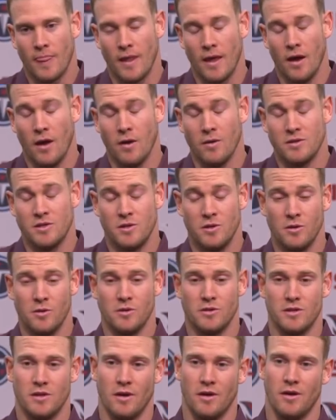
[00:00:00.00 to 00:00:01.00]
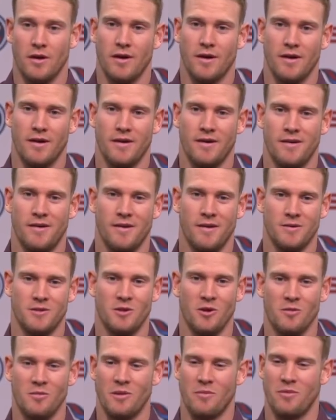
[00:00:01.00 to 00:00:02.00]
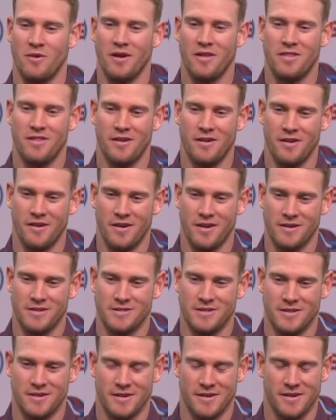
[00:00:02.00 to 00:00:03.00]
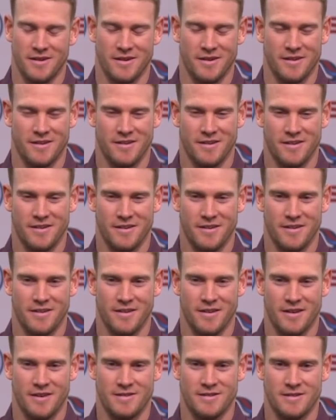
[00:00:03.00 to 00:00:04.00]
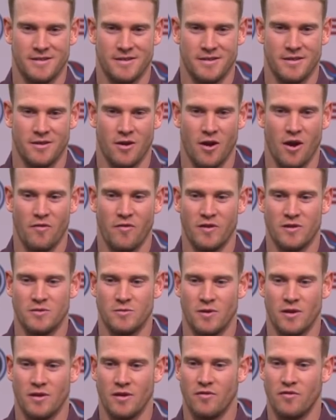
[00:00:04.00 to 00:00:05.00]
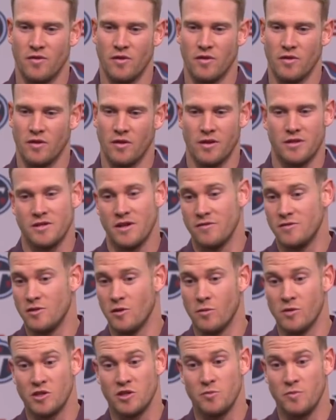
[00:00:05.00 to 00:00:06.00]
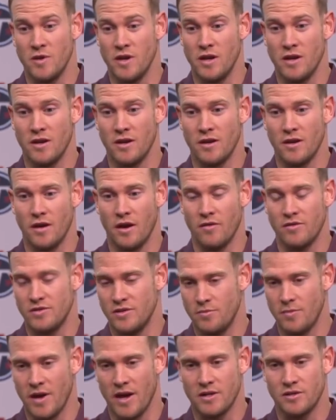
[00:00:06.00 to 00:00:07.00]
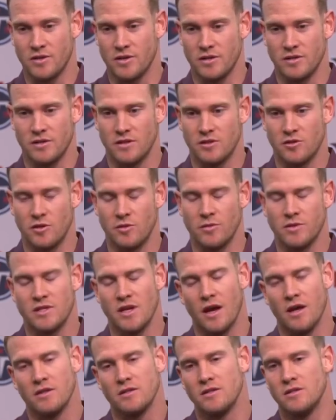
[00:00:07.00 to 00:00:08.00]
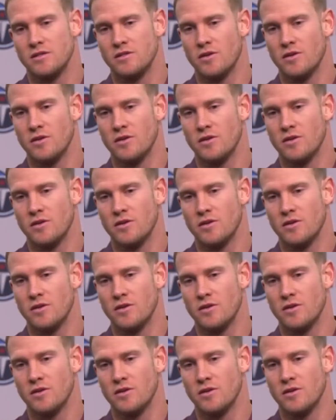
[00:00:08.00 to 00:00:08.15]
Oh, it was huge. You know, I was holding my breath there as their offense went on the field. You know, they just have so much speed, and obviously Patrick is extremely talented.